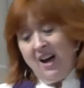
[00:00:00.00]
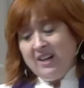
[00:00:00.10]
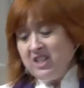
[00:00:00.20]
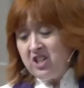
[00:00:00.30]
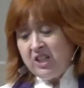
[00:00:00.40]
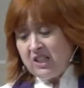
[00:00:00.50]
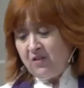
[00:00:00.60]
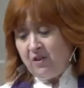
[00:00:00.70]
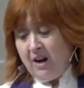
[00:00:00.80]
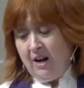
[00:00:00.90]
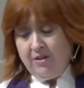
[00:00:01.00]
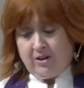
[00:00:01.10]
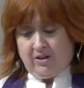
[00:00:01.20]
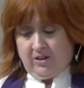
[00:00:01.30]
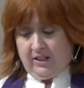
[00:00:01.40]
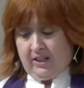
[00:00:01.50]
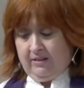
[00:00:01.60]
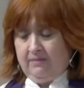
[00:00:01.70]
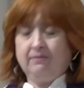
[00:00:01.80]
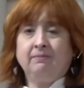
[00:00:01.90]
and unjust for
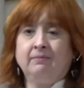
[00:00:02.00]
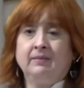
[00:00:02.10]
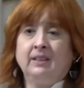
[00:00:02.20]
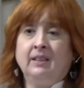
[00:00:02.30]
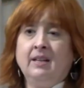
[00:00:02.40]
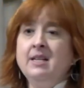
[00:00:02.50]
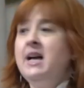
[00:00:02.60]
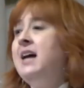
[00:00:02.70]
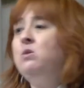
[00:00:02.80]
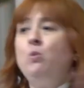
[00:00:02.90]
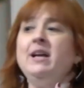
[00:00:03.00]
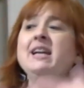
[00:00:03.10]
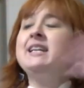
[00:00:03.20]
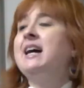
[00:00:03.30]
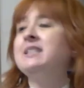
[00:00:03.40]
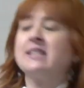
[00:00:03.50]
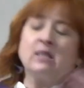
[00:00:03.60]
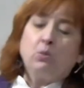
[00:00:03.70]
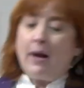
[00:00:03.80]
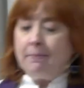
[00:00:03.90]
others. And we get
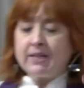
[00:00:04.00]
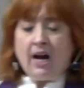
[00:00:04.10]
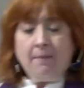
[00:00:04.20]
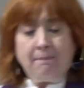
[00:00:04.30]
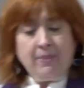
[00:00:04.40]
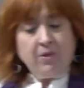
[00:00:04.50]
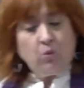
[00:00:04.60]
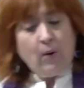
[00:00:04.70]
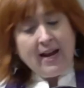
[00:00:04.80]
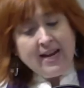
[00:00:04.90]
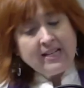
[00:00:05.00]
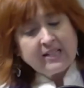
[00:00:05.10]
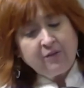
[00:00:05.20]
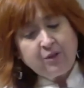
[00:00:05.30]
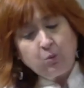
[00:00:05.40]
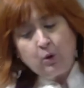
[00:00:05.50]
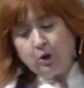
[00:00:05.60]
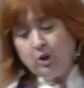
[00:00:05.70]
swept up in the ways of the